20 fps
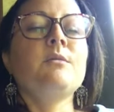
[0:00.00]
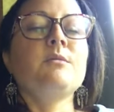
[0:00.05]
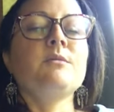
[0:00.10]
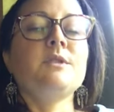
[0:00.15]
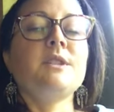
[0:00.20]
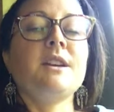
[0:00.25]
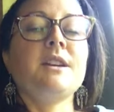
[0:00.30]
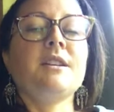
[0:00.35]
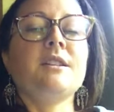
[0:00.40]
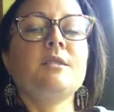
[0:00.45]

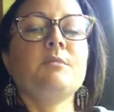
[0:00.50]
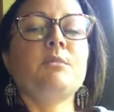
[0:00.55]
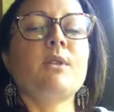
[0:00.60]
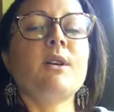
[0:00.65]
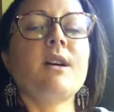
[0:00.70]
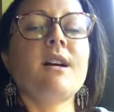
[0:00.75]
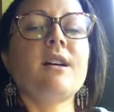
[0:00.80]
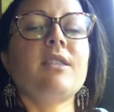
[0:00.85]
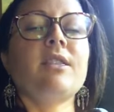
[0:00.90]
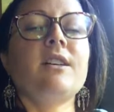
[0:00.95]
Taking a
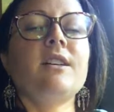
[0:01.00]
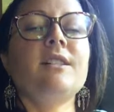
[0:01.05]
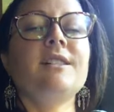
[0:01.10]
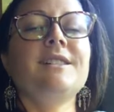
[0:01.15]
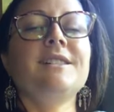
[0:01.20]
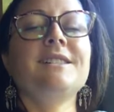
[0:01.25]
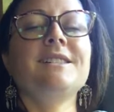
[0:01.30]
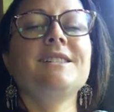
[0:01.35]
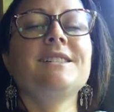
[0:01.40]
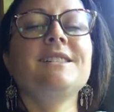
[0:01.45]
breath.
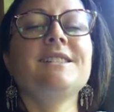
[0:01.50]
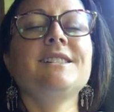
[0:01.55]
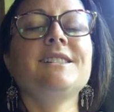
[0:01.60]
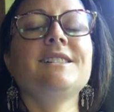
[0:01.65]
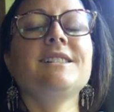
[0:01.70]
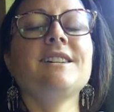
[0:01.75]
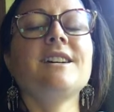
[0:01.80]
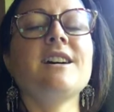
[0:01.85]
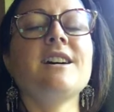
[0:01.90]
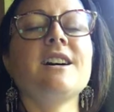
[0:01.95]

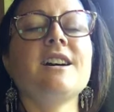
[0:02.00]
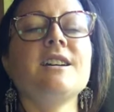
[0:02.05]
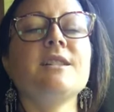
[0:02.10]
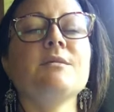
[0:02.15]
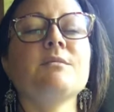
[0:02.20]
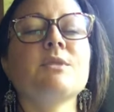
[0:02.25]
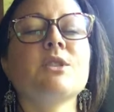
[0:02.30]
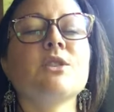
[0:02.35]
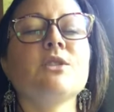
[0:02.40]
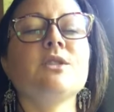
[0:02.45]
I
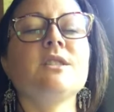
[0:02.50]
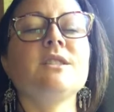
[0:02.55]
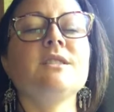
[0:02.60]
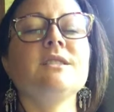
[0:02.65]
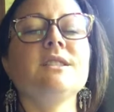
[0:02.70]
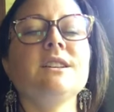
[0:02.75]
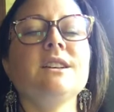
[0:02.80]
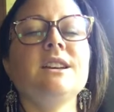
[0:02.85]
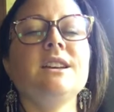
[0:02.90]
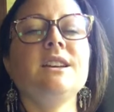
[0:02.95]
am
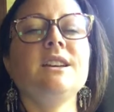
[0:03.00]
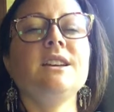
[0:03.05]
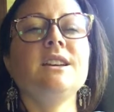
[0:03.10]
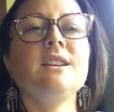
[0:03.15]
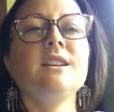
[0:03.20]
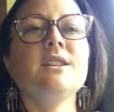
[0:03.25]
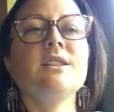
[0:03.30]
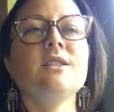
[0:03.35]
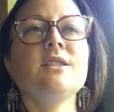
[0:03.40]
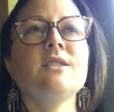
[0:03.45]

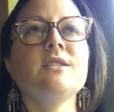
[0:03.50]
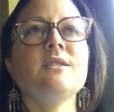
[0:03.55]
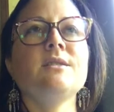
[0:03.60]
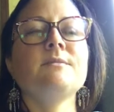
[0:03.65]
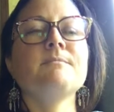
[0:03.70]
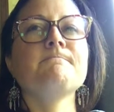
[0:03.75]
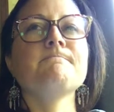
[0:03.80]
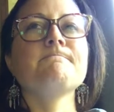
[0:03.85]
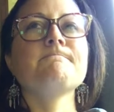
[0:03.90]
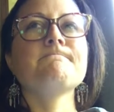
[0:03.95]
currently
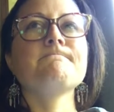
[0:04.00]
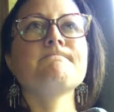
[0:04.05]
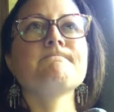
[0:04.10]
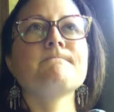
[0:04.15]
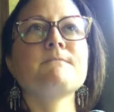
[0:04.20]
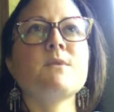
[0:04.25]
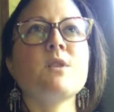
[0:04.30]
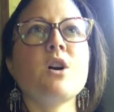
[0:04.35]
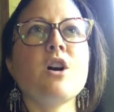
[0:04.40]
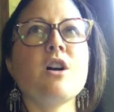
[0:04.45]

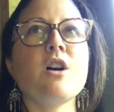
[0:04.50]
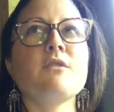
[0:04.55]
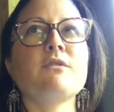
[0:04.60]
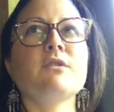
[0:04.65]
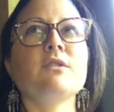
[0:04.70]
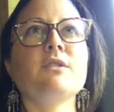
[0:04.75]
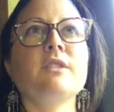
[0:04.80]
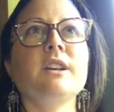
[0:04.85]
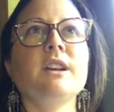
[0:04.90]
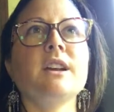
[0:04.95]

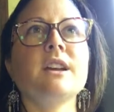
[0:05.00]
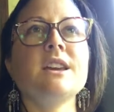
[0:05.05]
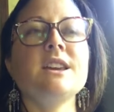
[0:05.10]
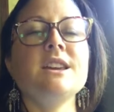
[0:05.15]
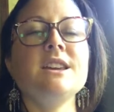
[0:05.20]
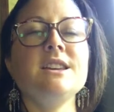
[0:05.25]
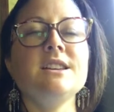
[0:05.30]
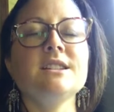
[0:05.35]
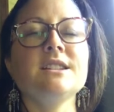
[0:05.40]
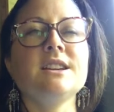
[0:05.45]
offering
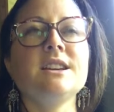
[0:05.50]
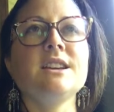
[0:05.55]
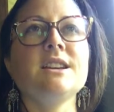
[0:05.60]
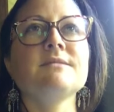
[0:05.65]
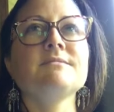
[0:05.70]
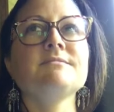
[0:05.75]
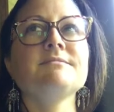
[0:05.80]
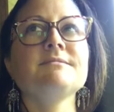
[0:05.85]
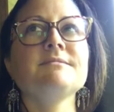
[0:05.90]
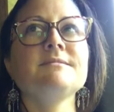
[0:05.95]

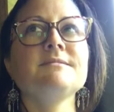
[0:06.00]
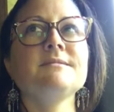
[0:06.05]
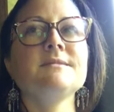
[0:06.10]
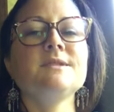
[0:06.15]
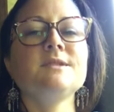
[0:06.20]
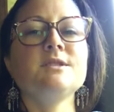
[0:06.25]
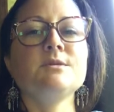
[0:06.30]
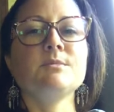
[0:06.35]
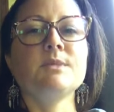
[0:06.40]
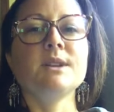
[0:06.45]
healing
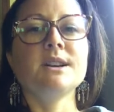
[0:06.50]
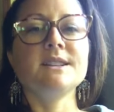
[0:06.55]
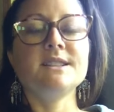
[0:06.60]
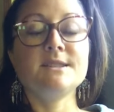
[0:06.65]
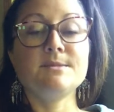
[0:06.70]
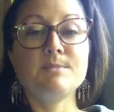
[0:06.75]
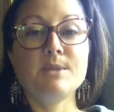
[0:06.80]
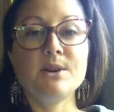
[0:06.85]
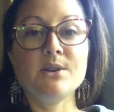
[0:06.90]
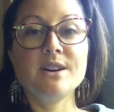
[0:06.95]
to my
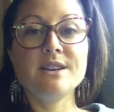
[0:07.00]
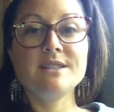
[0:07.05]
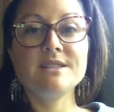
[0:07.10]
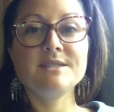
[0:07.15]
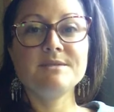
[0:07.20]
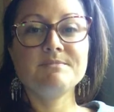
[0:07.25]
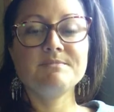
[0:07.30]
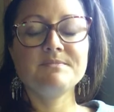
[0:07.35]
spirit.